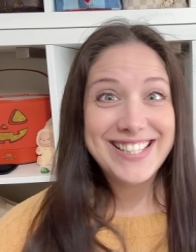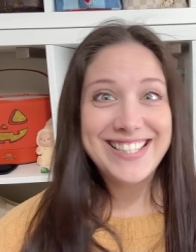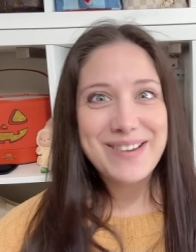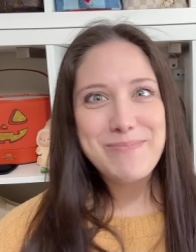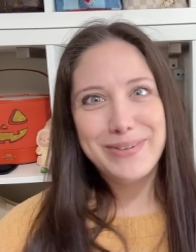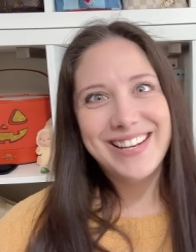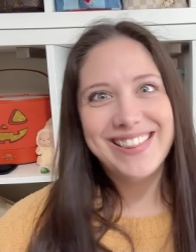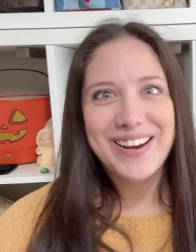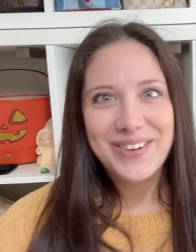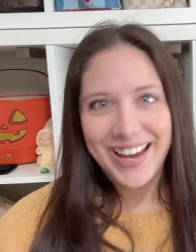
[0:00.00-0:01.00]
just put it
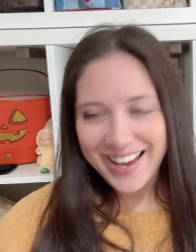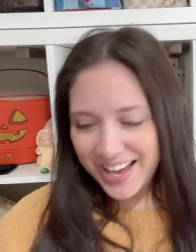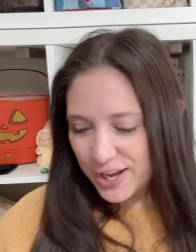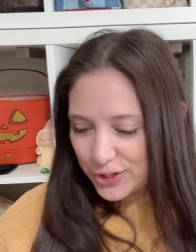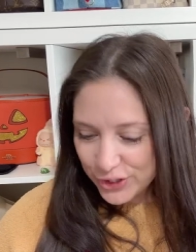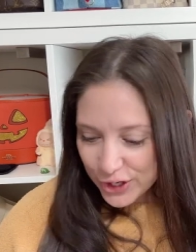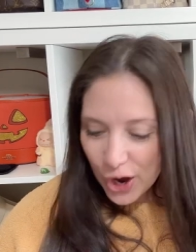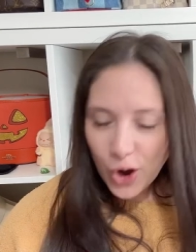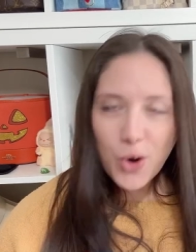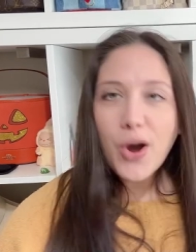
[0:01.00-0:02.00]
that way.
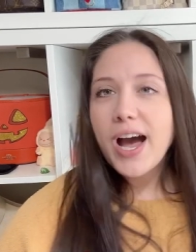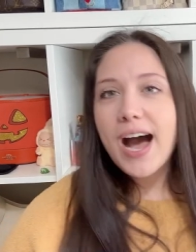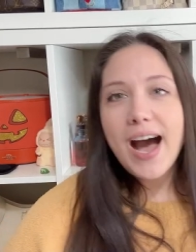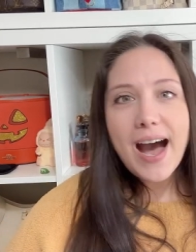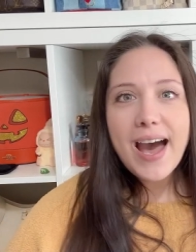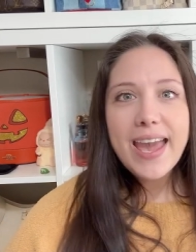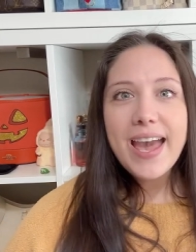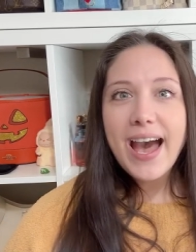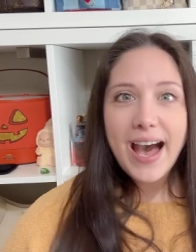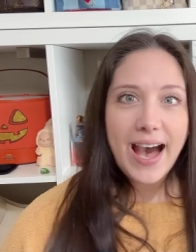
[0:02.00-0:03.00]
So I
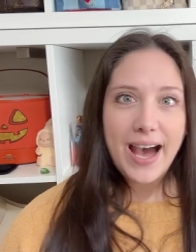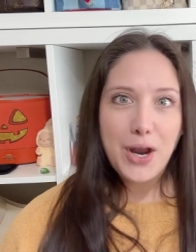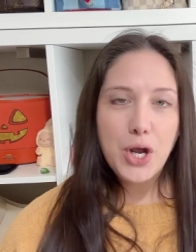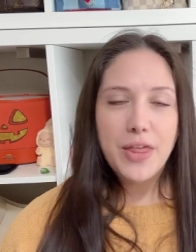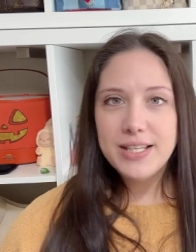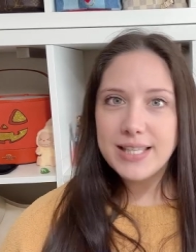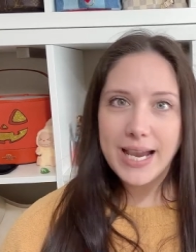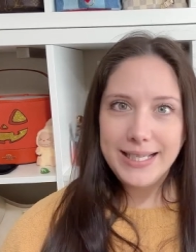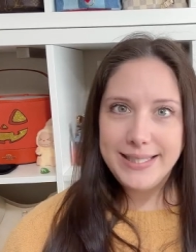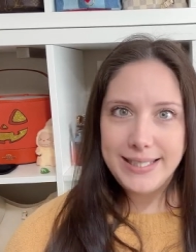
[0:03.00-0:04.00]
had this
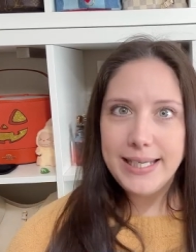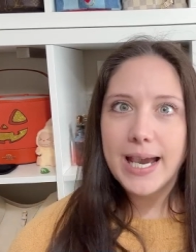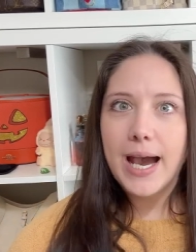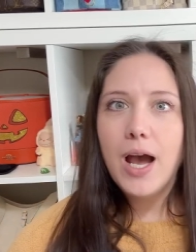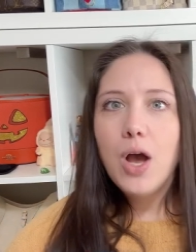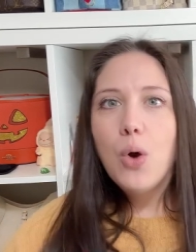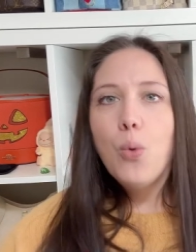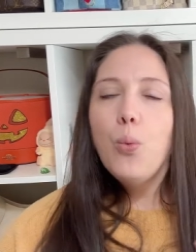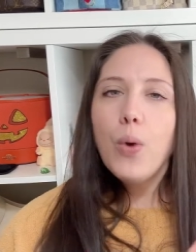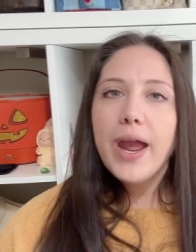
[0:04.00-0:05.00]
idea
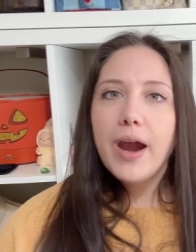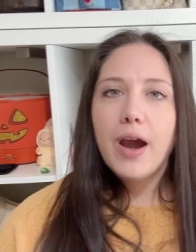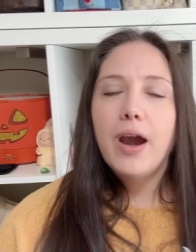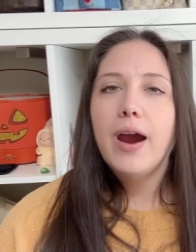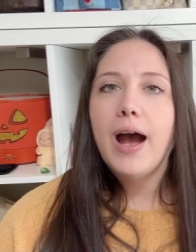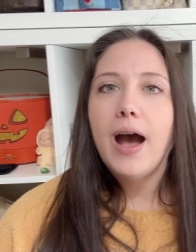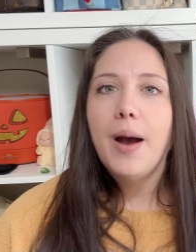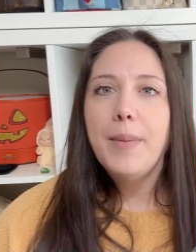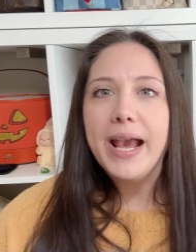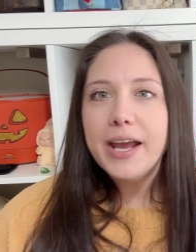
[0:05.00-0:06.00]
where
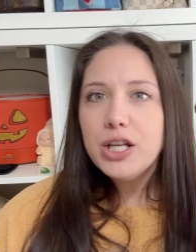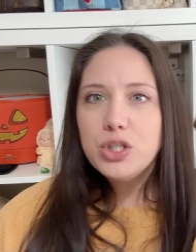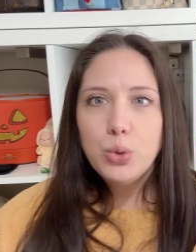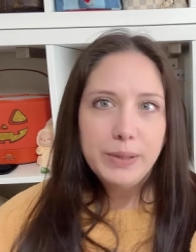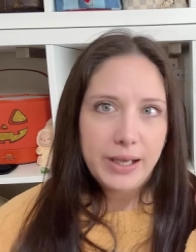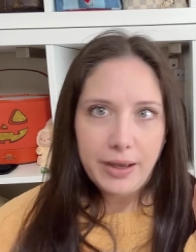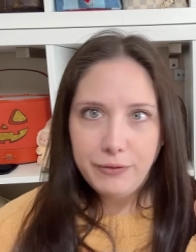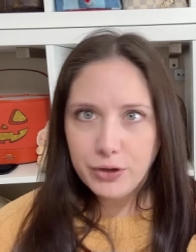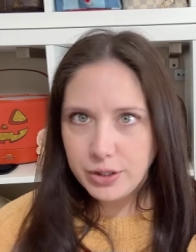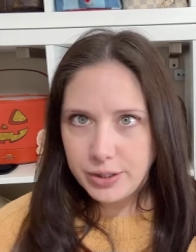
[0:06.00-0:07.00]
um, I got a duplicate
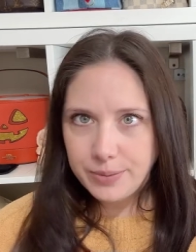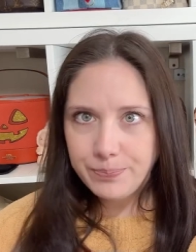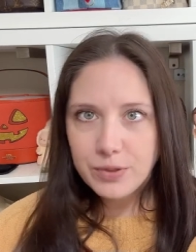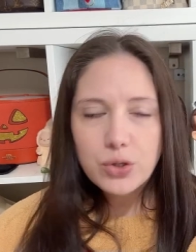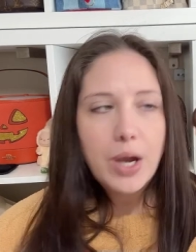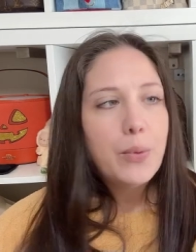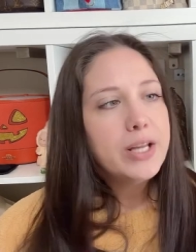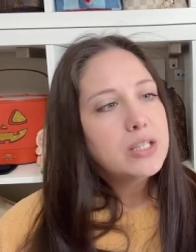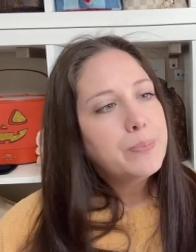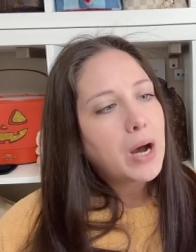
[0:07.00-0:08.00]
first. So I
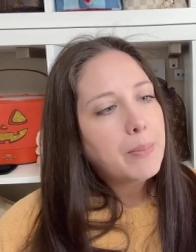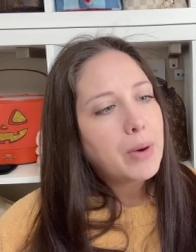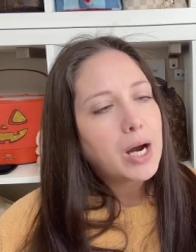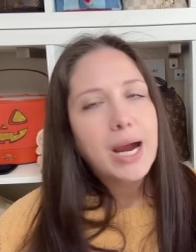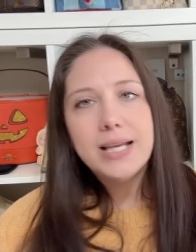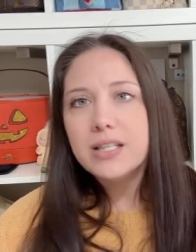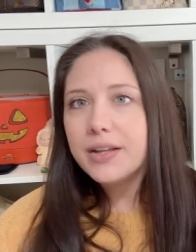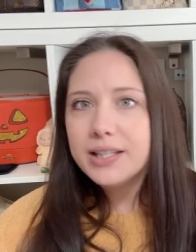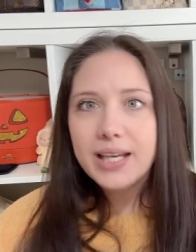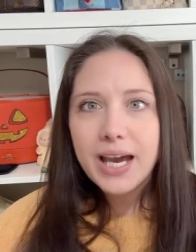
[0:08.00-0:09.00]
went to PopMart. I saw
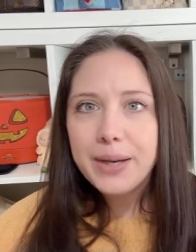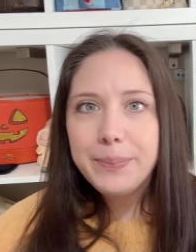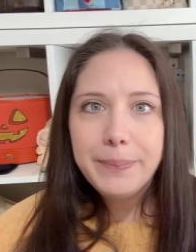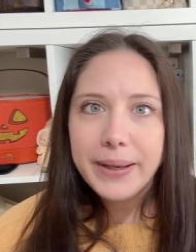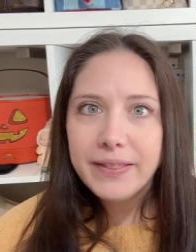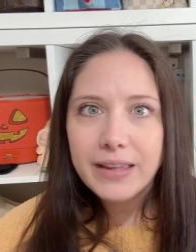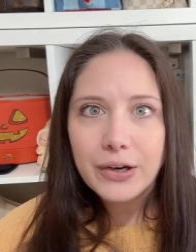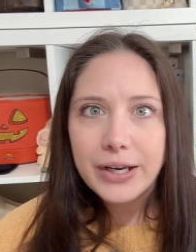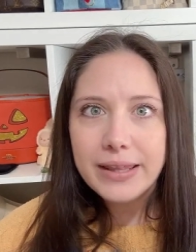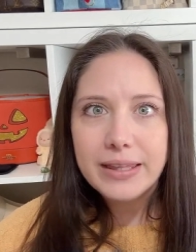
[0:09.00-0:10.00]
that they had a Big Bang
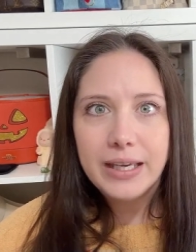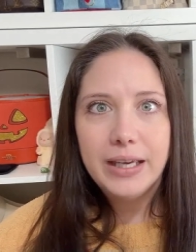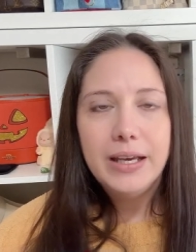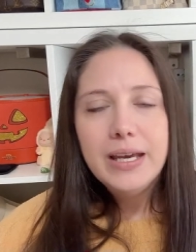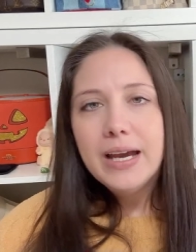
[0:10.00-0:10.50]
Theory thing.